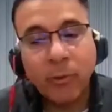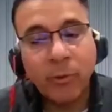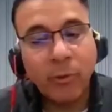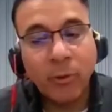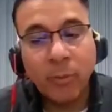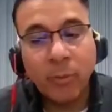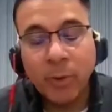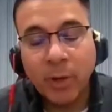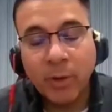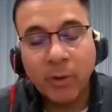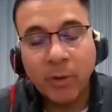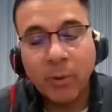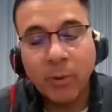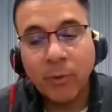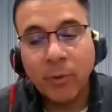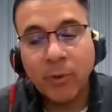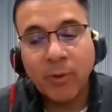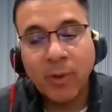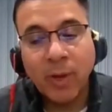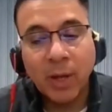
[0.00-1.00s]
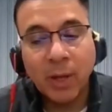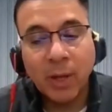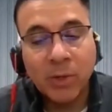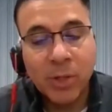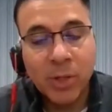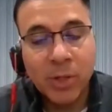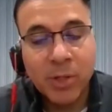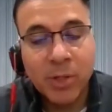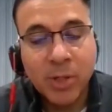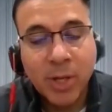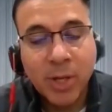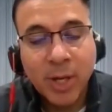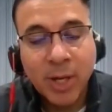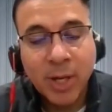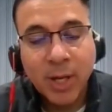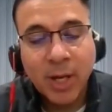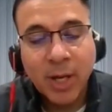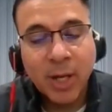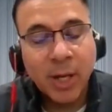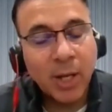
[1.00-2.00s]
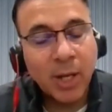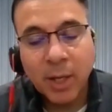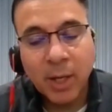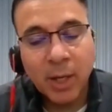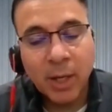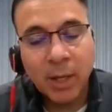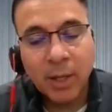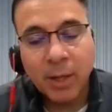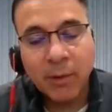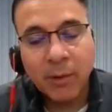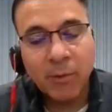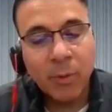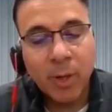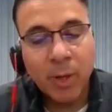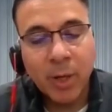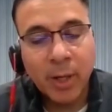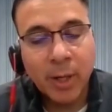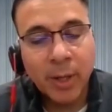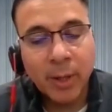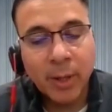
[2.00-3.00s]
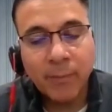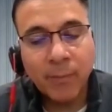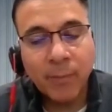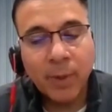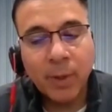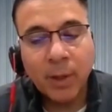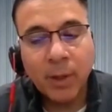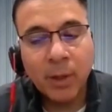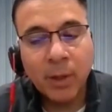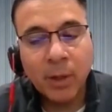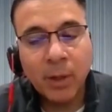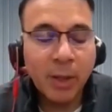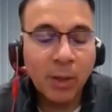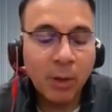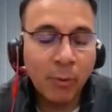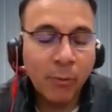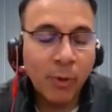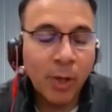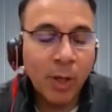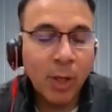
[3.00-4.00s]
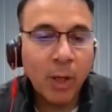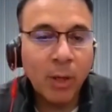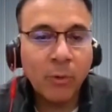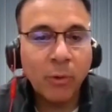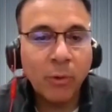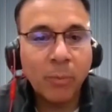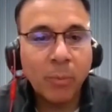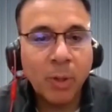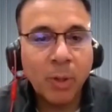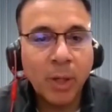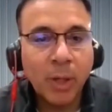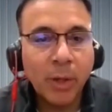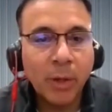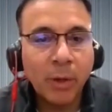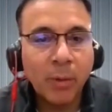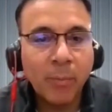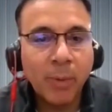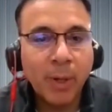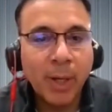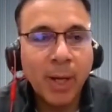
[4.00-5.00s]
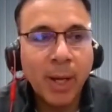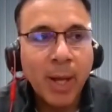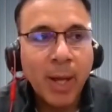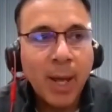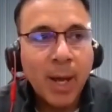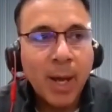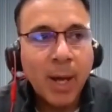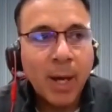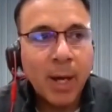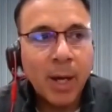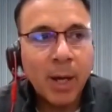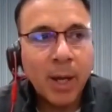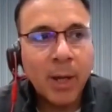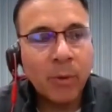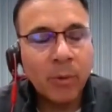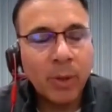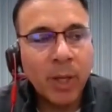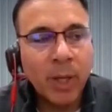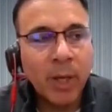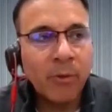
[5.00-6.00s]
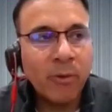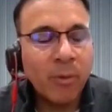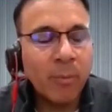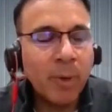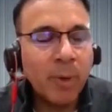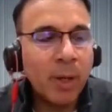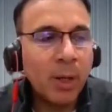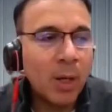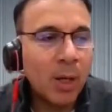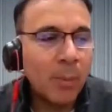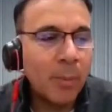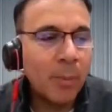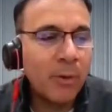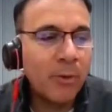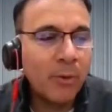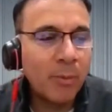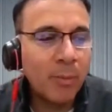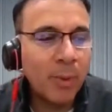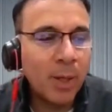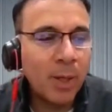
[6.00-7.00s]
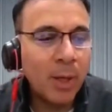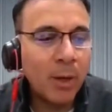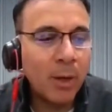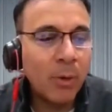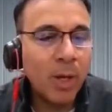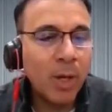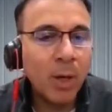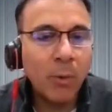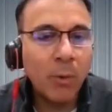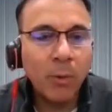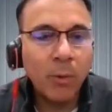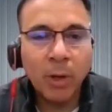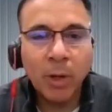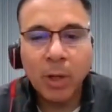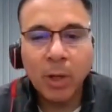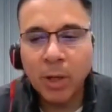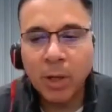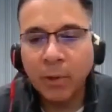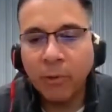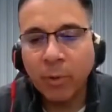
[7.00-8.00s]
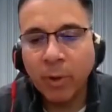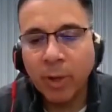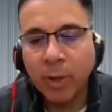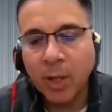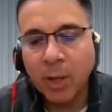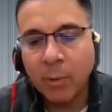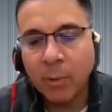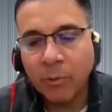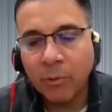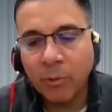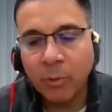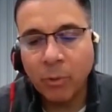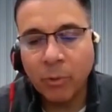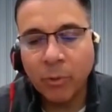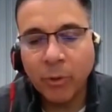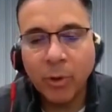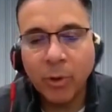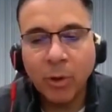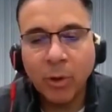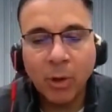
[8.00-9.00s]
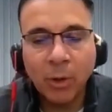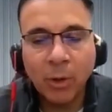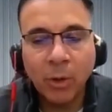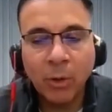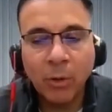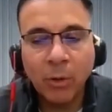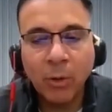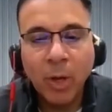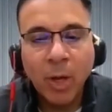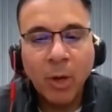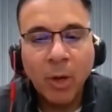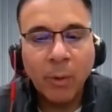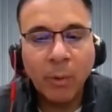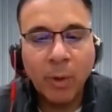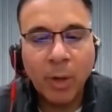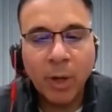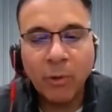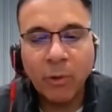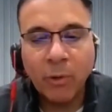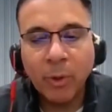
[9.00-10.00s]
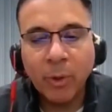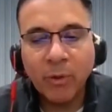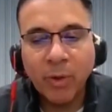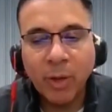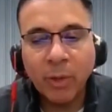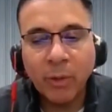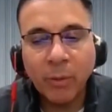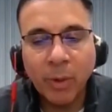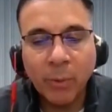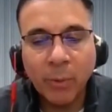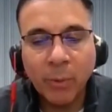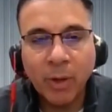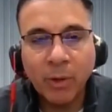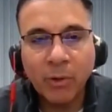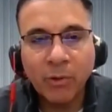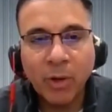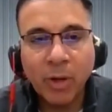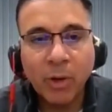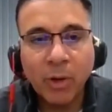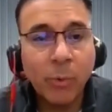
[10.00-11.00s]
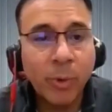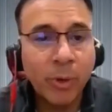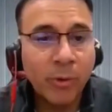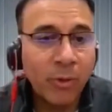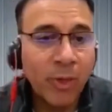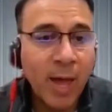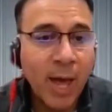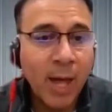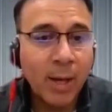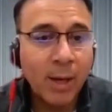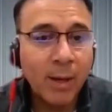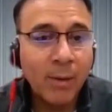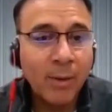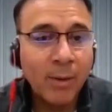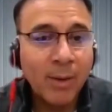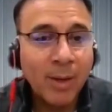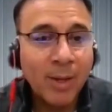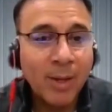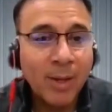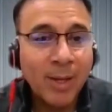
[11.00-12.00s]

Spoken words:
There's so many different tangents. And again, that's why I'm not their financial planner, but I don't like somebody coming to me, okay, we're in contract. I was told to call you. We want to do a 1031 exchange. What's that?